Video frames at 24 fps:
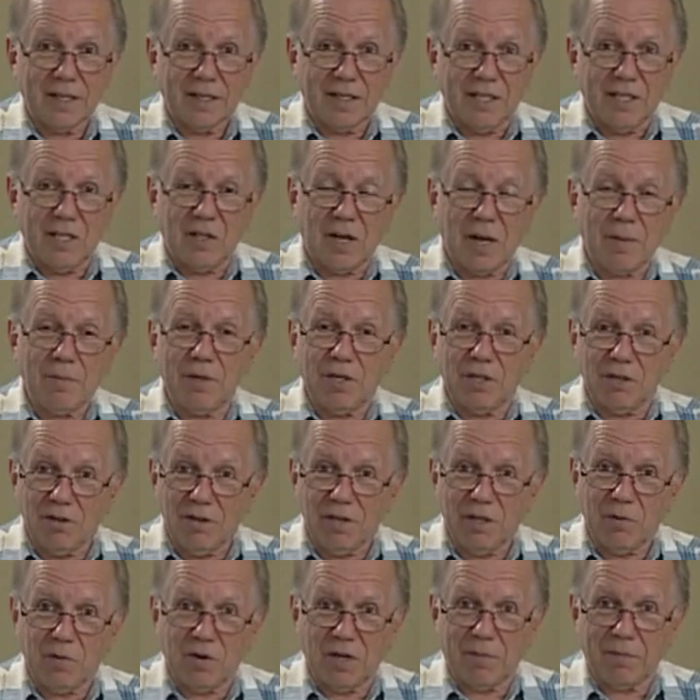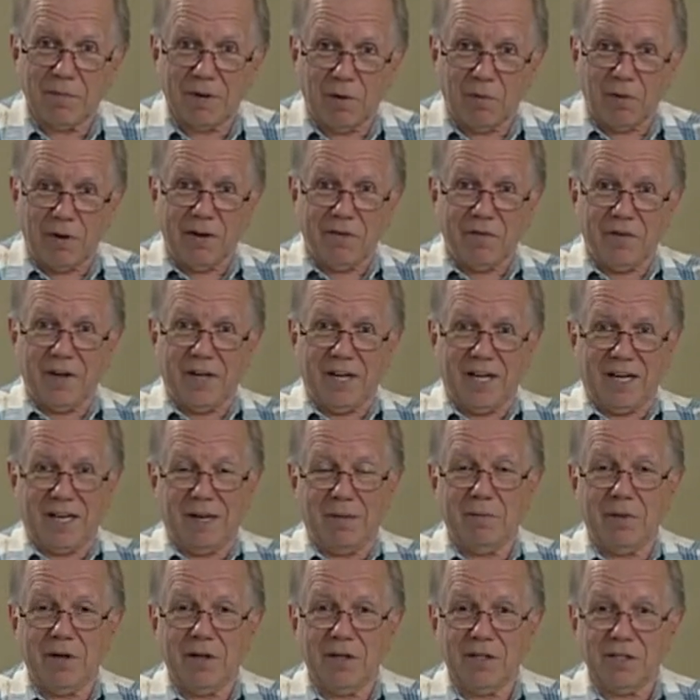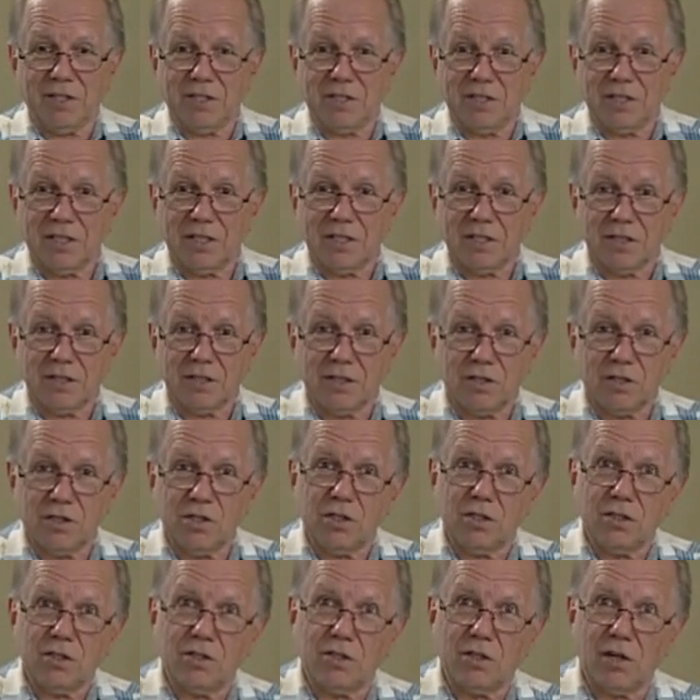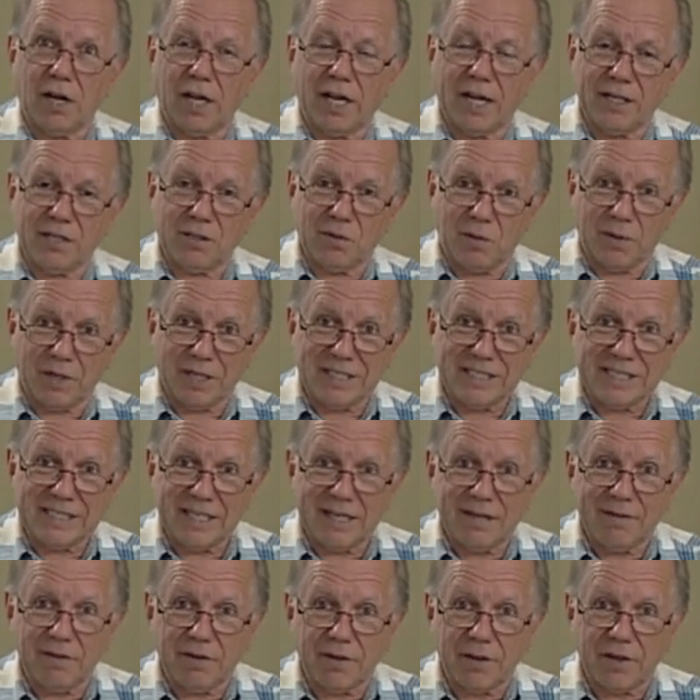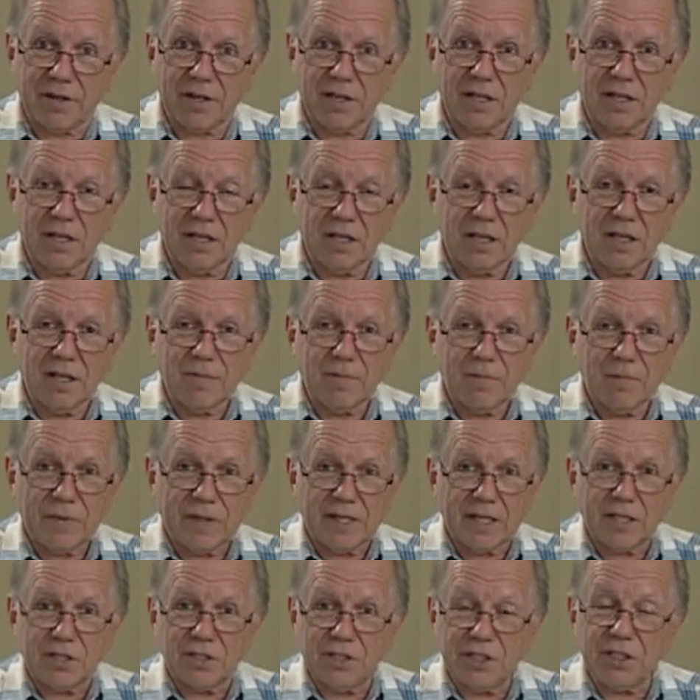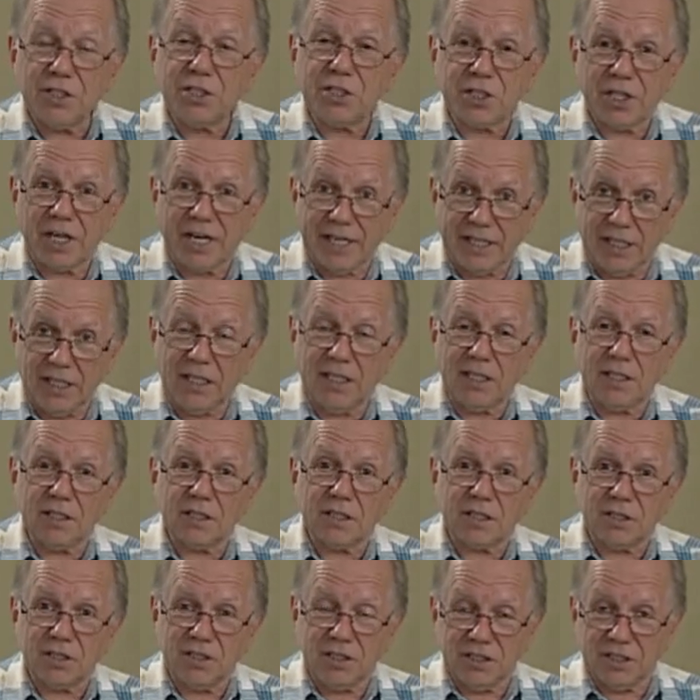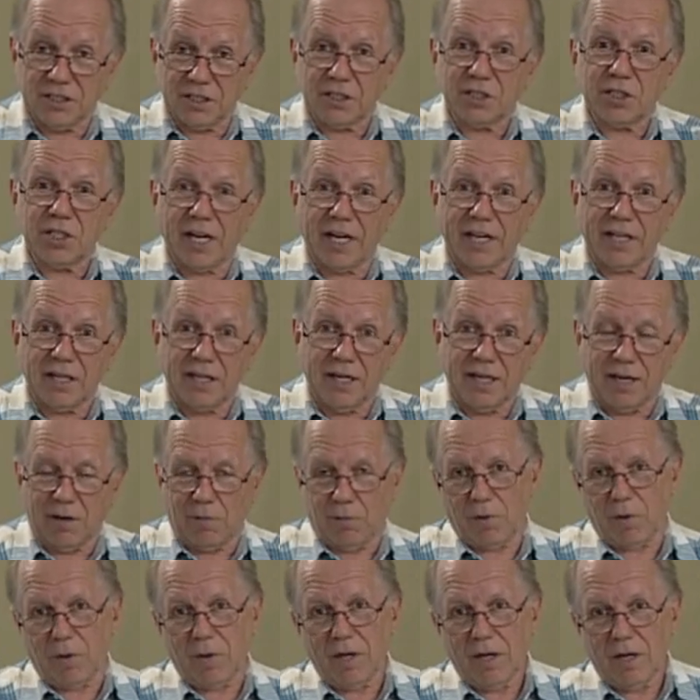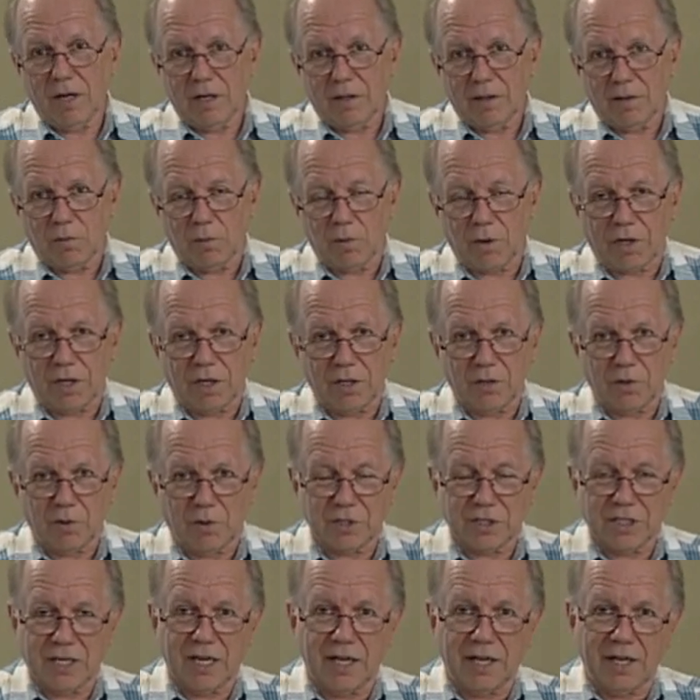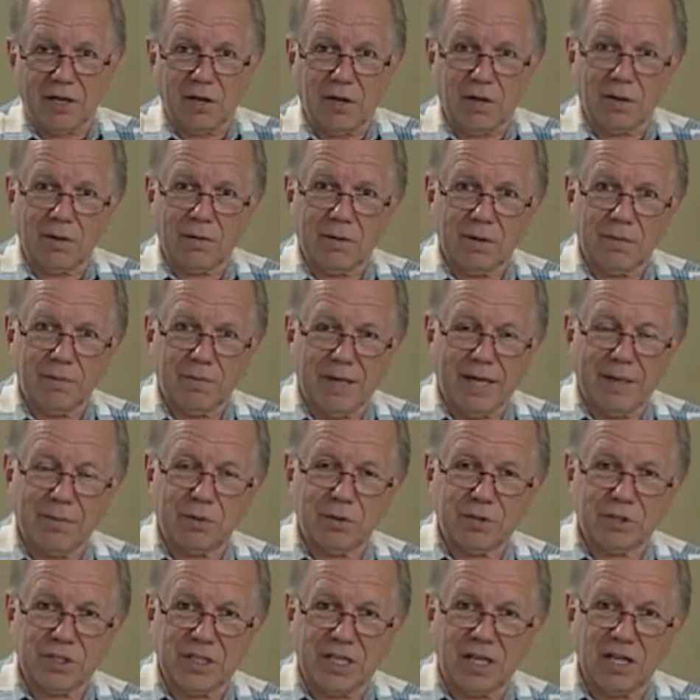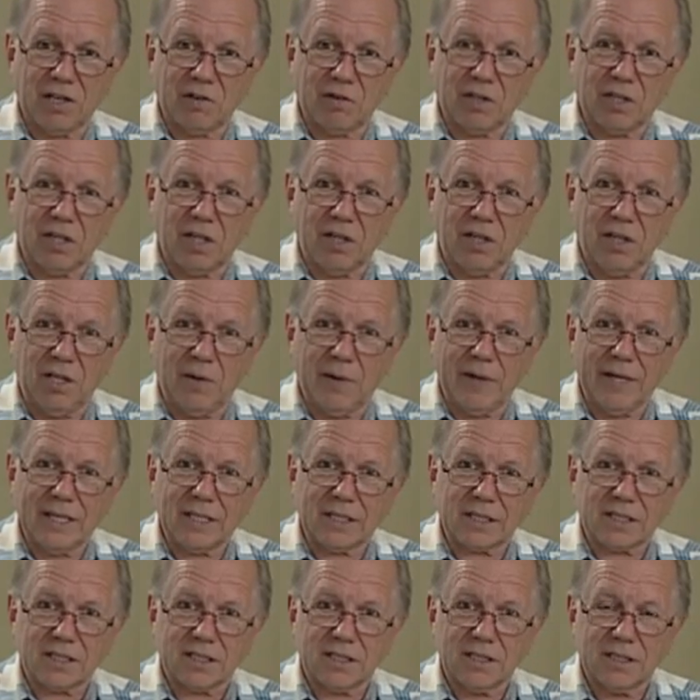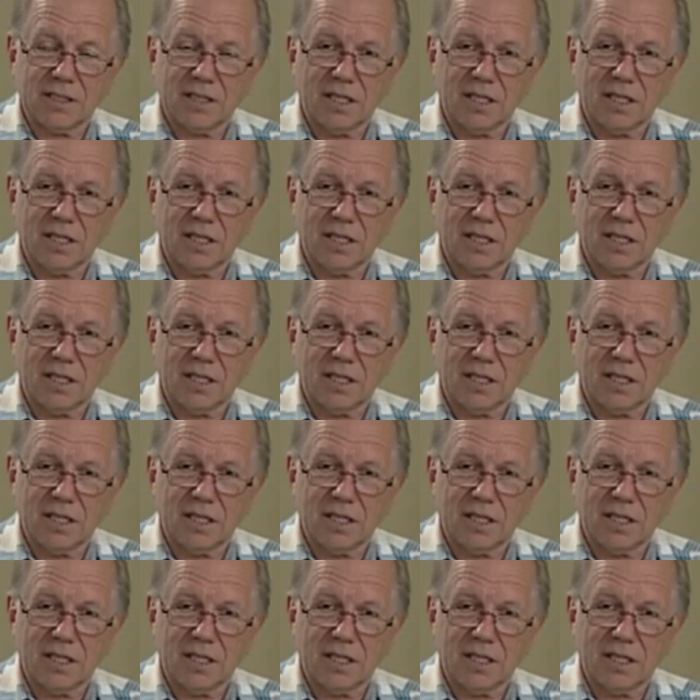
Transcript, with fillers: You know I'm a newlywed. My wife and I got married July 27th. She's Chinese and she's in China now. We're working towards getting her papers to get her into the U.S.